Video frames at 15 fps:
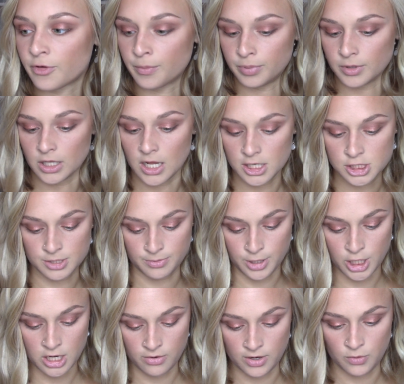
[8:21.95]
blush, I'm
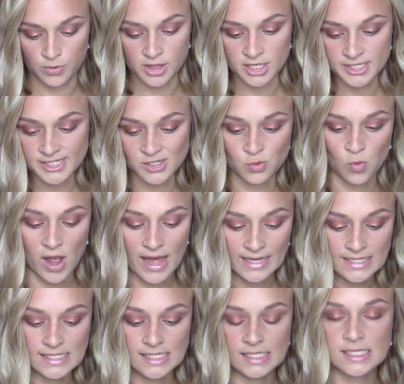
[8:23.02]
going to go in with the
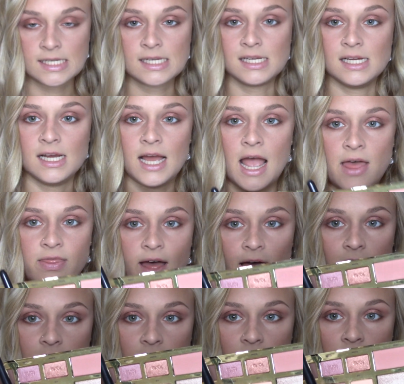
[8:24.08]
Sweat, and
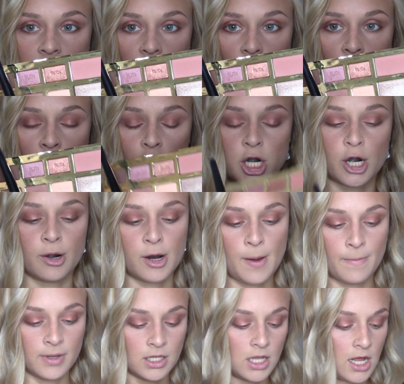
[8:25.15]
that is her
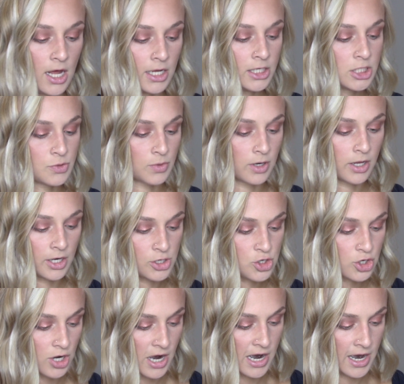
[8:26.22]
blush. We're going to
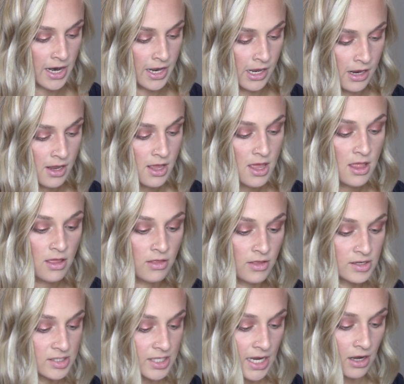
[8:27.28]
try
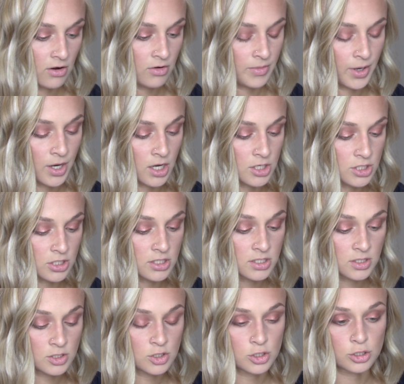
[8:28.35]
this out. Oh my gosh, this
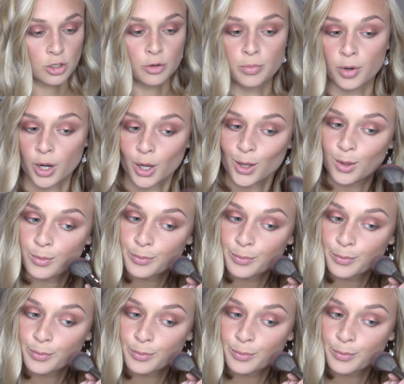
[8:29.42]
is so pretty.